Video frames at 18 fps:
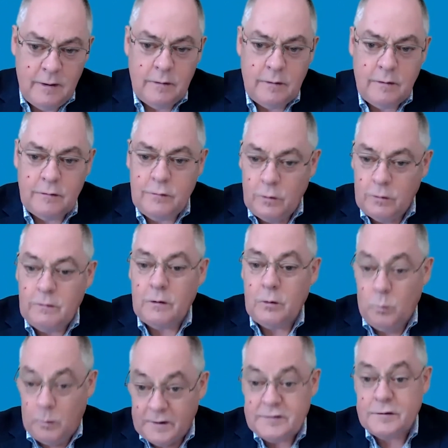the
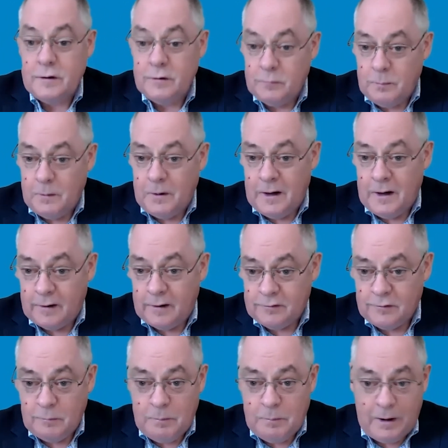questions being
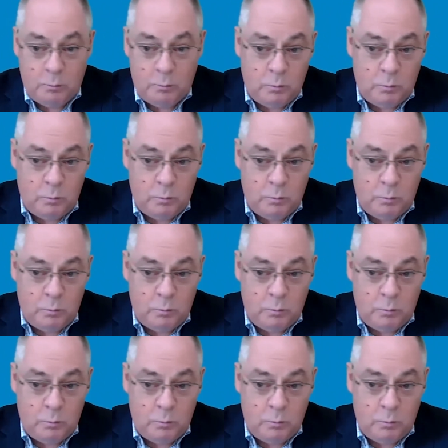asked about,